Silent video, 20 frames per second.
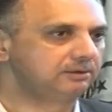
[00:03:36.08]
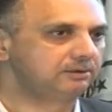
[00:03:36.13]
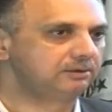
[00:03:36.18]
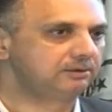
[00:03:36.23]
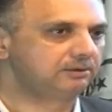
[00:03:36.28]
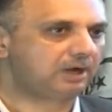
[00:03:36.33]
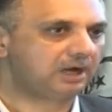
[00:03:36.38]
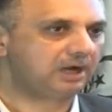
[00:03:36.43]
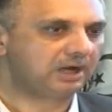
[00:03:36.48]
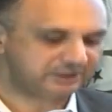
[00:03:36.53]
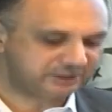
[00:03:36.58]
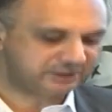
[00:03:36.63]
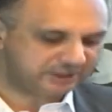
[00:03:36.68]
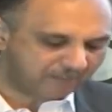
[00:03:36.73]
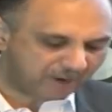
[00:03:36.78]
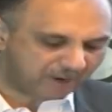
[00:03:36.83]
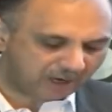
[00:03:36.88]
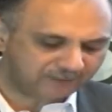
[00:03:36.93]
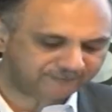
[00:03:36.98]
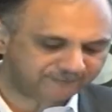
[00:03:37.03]
our
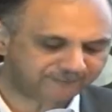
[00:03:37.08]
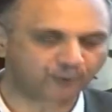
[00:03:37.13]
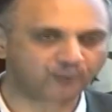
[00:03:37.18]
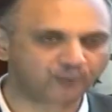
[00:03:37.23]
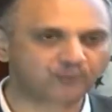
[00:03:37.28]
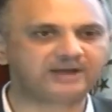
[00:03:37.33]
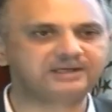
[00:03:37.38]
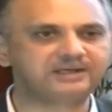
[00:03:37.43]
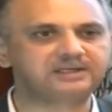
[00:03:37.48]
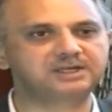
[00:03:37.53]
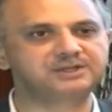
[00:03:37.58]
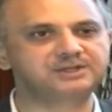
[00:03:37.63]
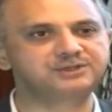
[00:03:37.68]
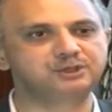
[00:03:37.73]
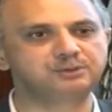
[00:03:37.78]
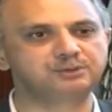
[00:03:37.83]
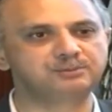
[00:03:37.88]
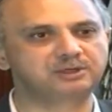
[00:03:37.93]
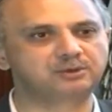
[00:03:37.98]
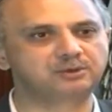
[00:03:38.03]
demand for white
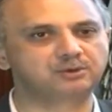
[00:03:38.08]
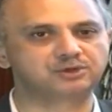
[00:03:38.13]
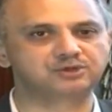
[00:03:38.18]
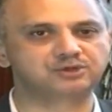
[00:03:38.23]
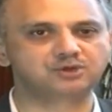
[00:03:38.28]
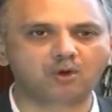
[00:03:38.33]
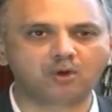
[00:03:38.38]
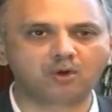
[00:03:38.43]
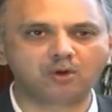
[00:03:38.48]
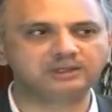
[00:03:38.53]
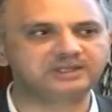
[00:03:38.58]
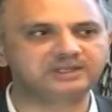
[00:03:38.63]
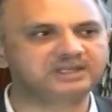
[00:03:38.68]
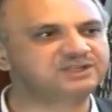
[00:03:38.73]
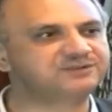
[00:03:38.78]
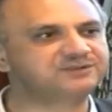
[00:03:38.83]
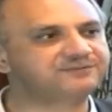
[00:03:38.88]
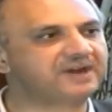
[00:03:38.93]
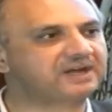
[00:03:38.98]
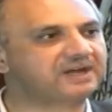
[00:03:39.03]
consumer goods, all
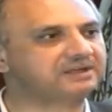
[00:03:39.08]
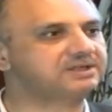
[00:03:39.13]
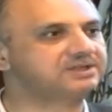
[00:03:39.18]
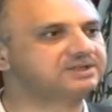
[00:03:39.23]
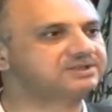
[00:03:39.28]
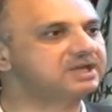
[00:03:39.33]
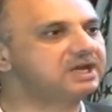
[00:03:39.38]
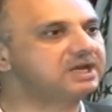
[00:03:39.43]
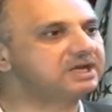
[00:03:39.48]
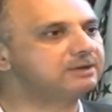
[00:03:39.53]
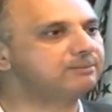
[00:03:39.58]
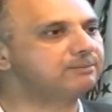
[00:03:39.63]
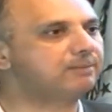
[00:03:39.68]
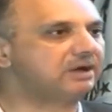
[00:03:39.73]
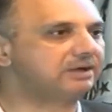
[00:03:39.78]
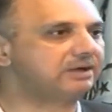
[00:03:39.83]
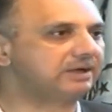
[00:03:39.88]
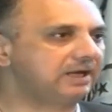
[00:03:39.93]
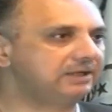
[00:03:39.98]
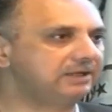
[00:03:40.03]
these factors, they
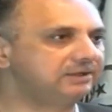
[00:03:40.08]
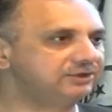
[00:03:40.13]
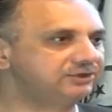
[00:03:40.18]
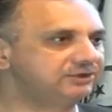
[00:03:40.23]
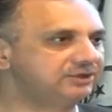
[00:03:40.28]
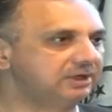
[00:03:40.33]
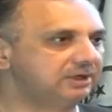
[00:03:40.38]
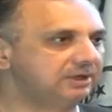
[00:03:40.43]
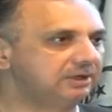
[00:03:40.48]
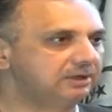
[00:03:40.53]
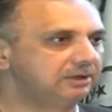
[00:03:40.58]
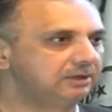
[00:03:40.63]
demand energy.